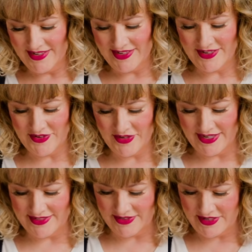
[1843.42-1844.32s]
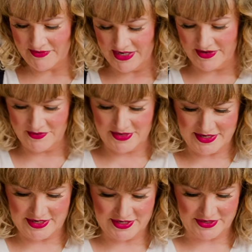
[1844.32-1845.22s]
Okay, so here we go. We're going
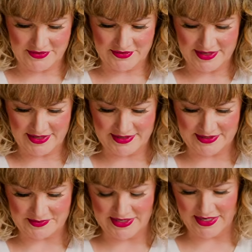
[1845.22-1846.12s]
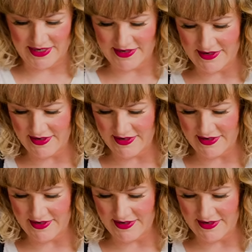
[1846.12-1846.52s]
to do this one here.